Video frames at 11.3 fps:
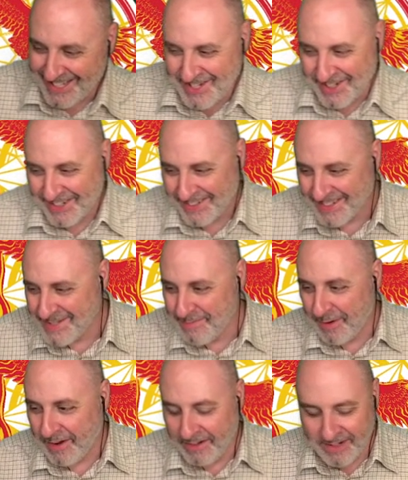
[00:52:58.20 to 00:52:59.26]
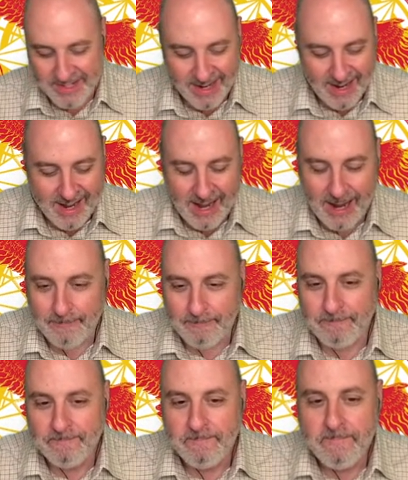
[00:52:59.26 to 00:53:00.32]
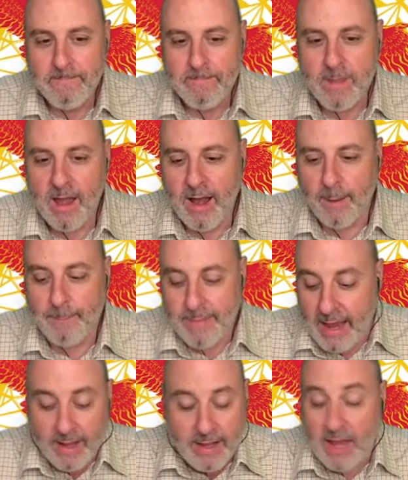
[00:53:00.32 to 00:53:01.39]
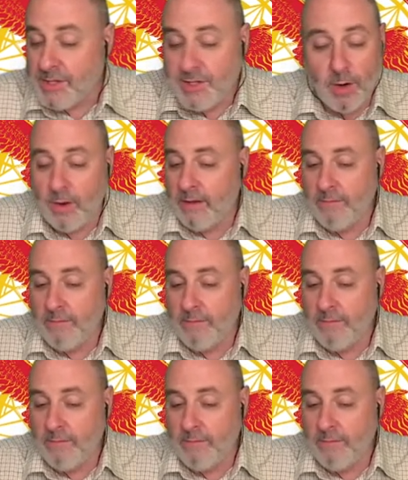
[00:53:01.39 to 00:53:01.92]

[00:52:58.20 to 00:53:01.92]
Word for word: True, spoilers. Um, um, yeah, yeah. So